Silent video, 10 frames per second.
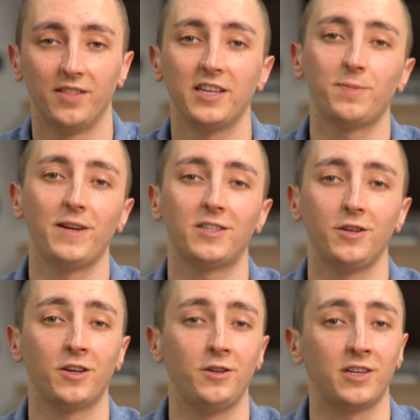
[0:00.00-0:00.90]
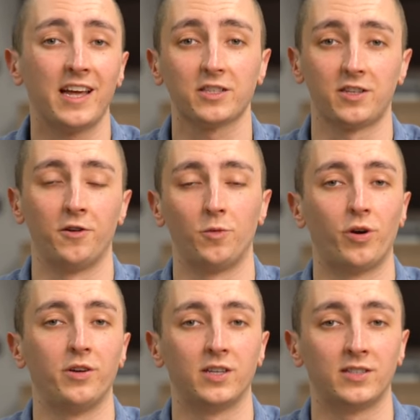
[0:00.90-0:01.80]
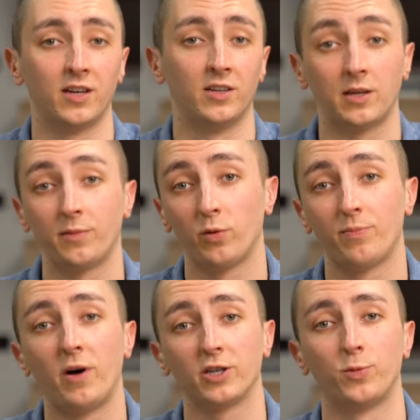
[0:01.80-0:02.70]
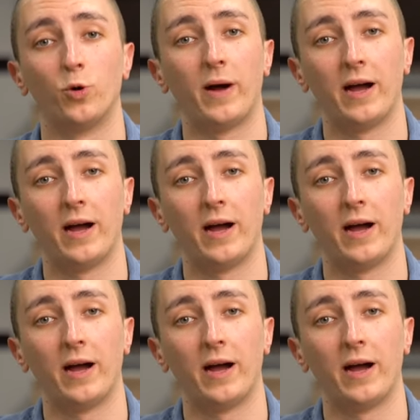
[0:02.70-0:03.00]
This means that you can use an external processor, something with much more